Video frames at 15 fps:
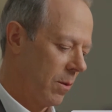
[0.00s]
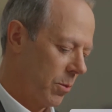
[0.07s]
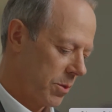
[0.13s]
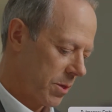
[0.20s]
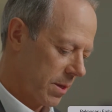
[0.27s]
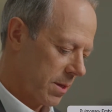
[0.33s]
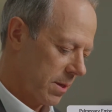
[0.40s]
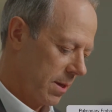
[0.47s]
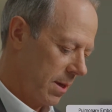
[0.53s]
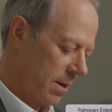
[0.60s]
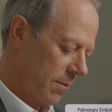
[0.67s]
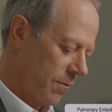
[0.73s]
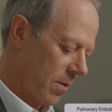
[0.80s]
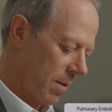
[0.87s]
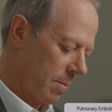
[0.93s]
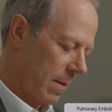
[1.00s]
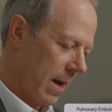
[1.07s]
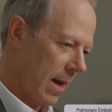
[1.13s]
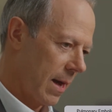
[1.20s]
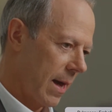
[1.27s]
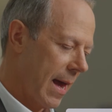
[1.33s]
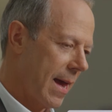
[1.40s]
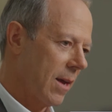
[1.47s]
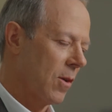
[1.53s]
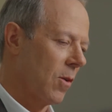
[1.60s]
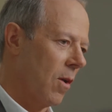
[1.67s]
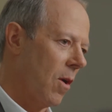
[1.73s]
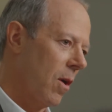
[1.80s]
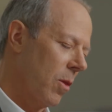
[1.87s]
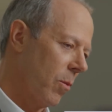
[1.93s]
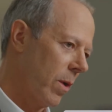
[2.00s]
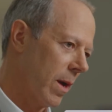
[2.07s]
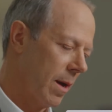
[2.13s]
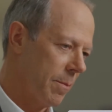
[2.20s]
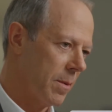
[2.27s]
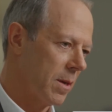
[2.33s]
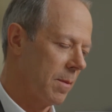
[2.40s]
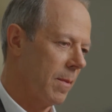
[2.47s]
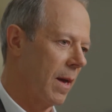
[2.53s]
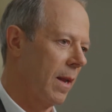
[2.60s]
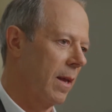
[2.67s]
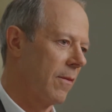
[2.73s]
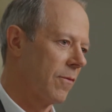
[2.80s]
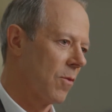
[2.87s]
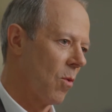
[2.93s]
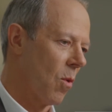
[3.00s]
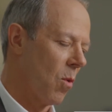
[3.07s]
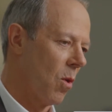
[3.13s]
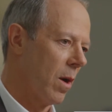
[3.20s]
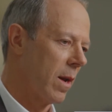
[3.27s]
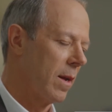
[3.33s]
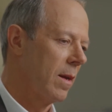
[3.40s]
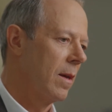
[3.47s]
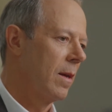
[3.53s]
which extended from my ankle all the way up into my left groin,